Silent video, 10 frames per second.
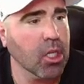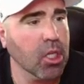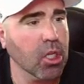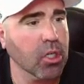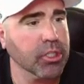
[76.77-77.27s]

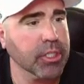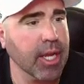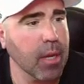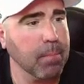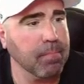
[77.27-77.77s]
large
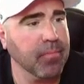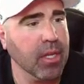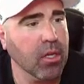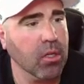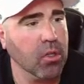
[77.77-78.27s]
cap,
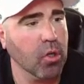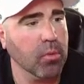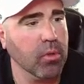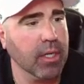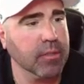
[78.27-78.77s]

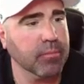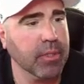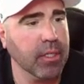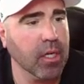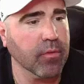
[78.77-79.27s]
global S and
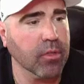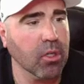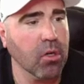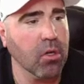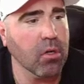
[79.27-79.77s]
P covered
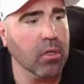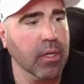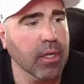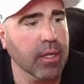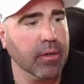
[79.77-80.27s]
call,
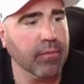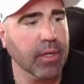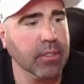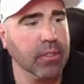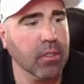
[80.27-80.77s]

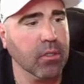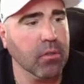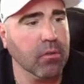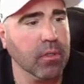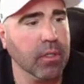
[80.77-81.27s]

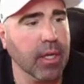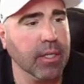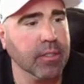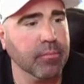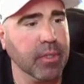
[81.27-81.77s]
Invesco,
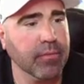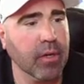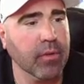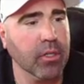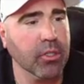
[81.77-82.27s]
S and P
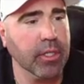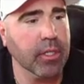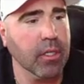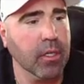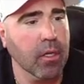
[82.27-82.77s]
five hundred.